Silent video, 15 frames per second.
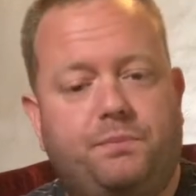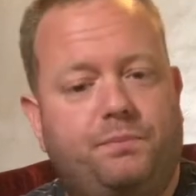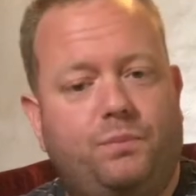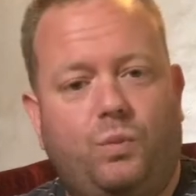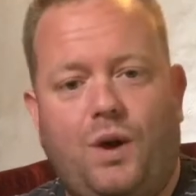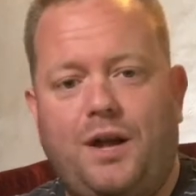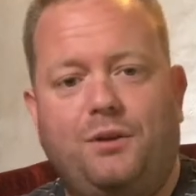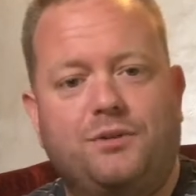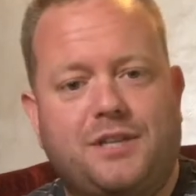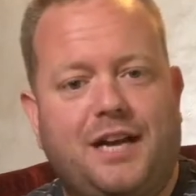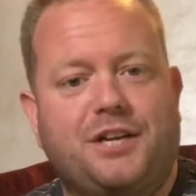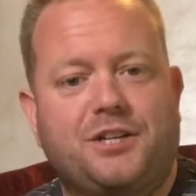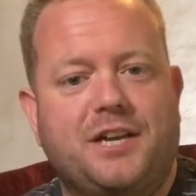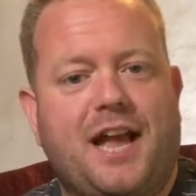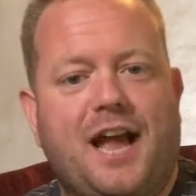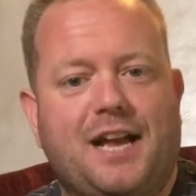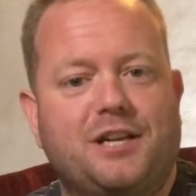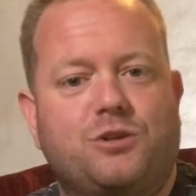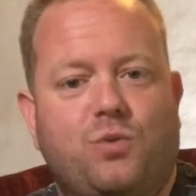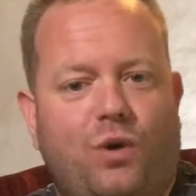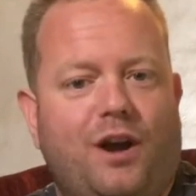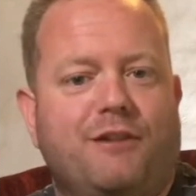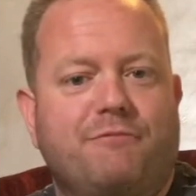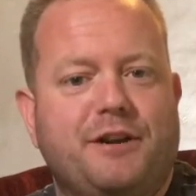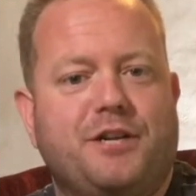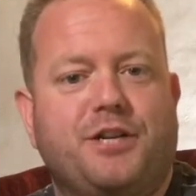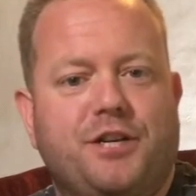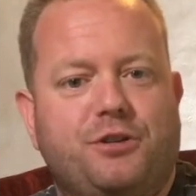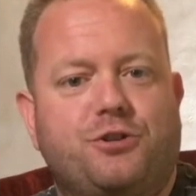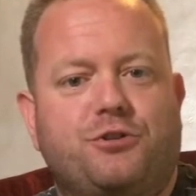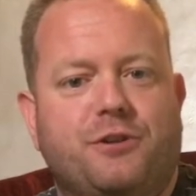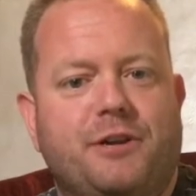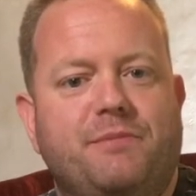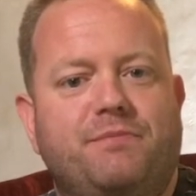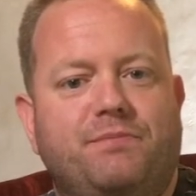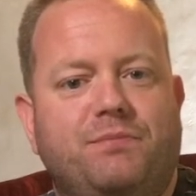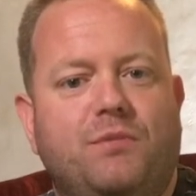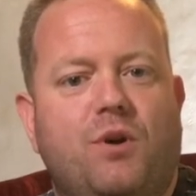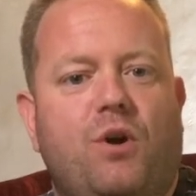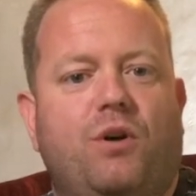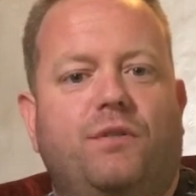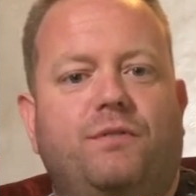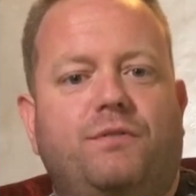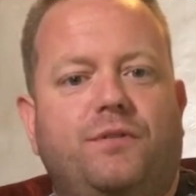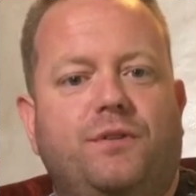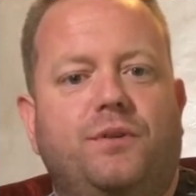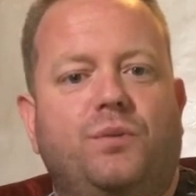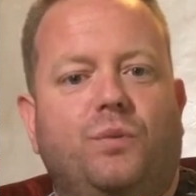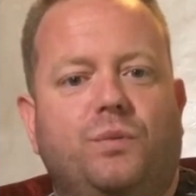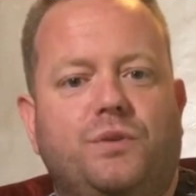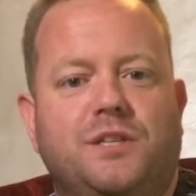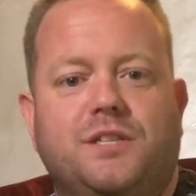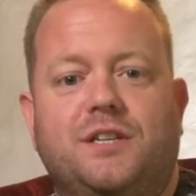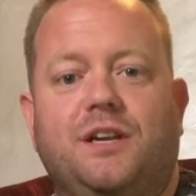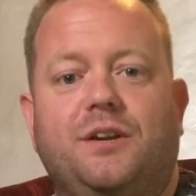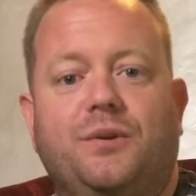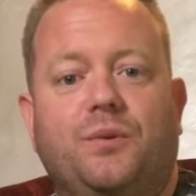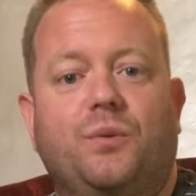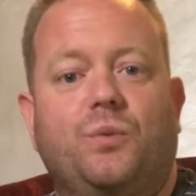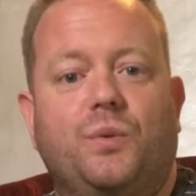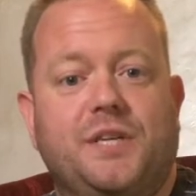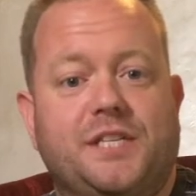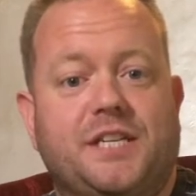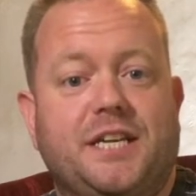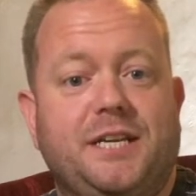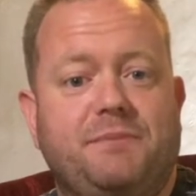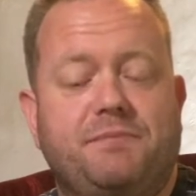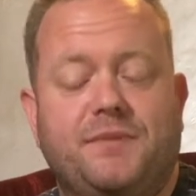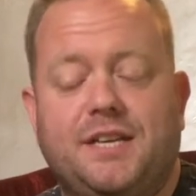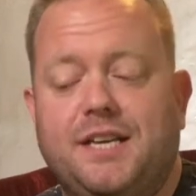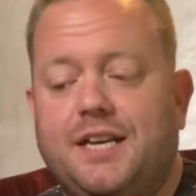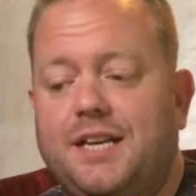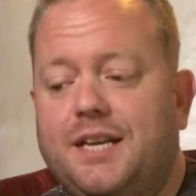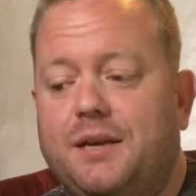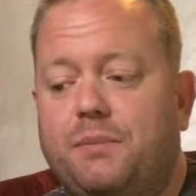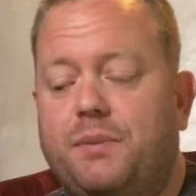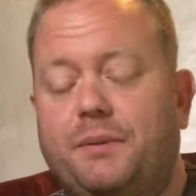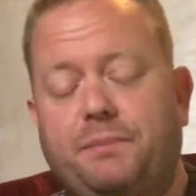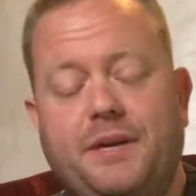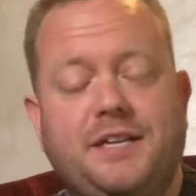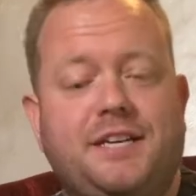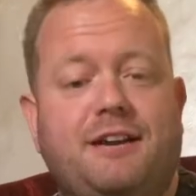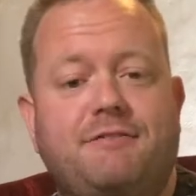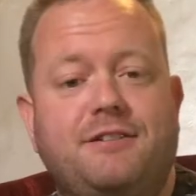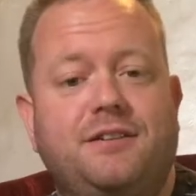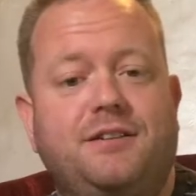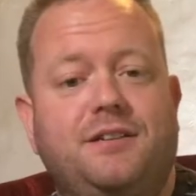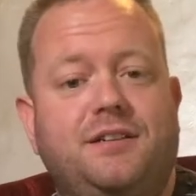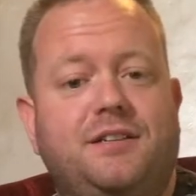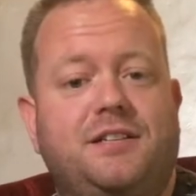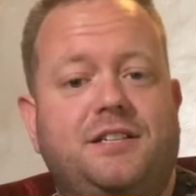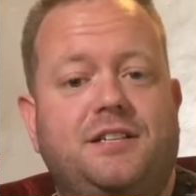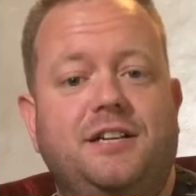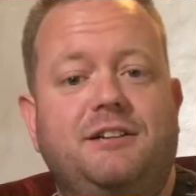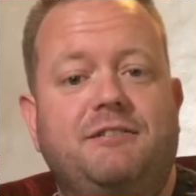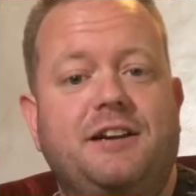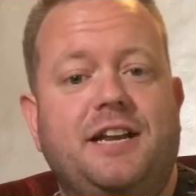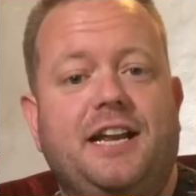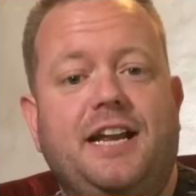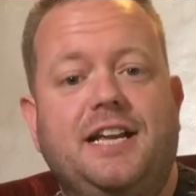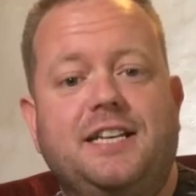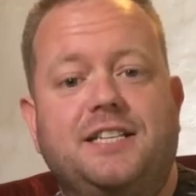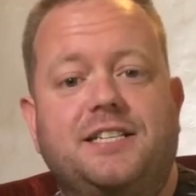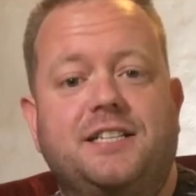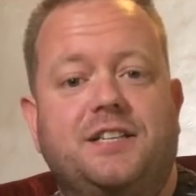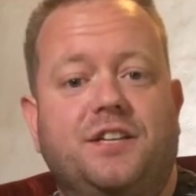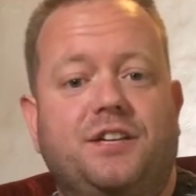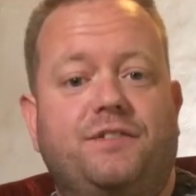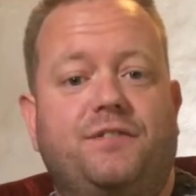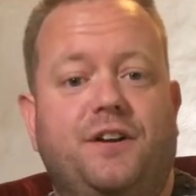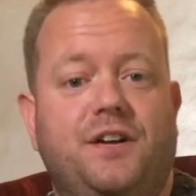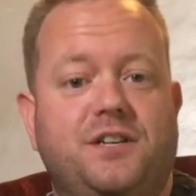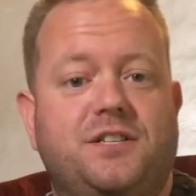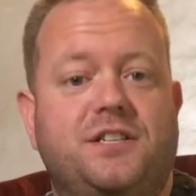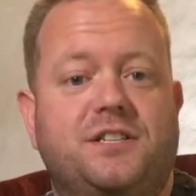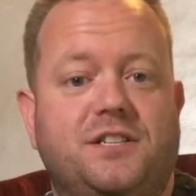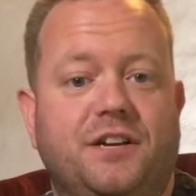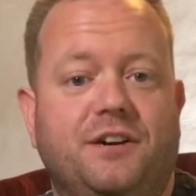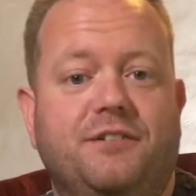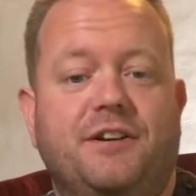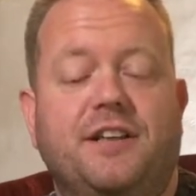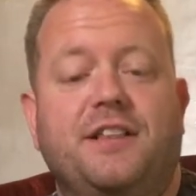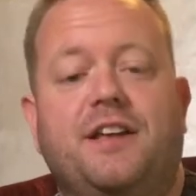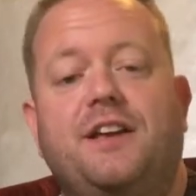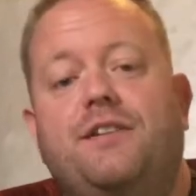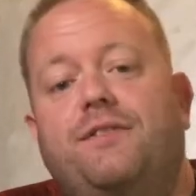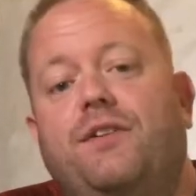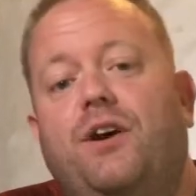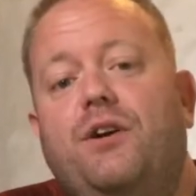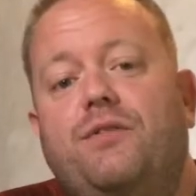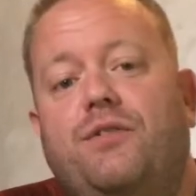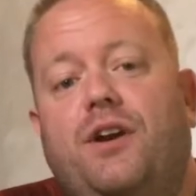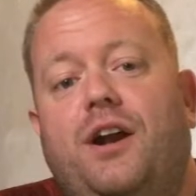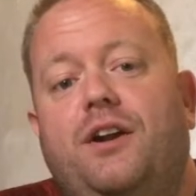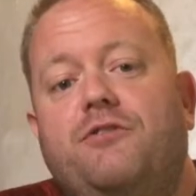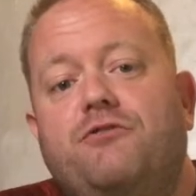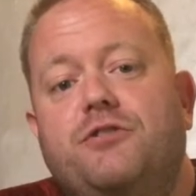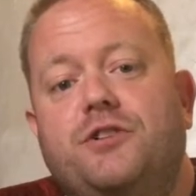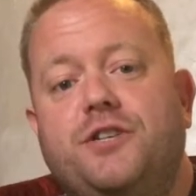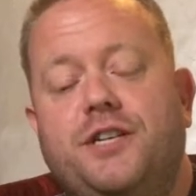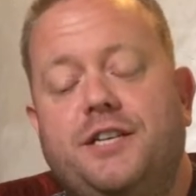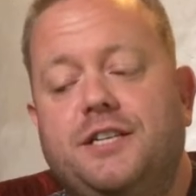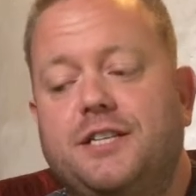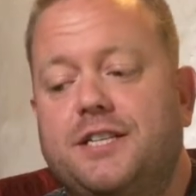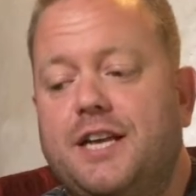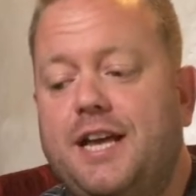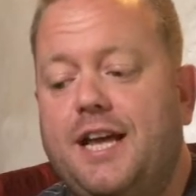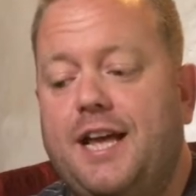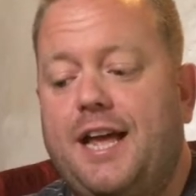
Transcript: Wales actually has quite a rich history of distilling whisky. But Penderyn Distillery is the first distillery there for over 100 years.